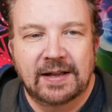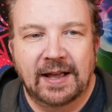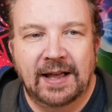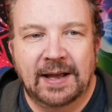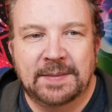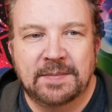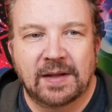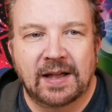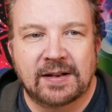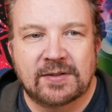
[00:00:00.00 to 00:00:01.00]

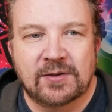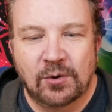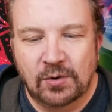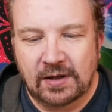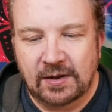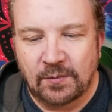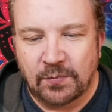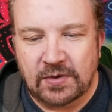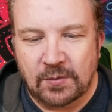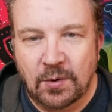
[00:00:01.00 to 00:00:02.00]
And so
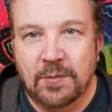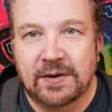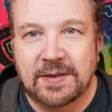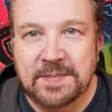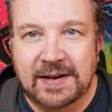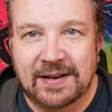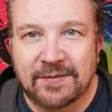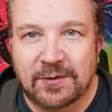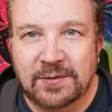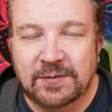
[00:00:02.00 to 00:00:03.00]
when we're in the middle of it,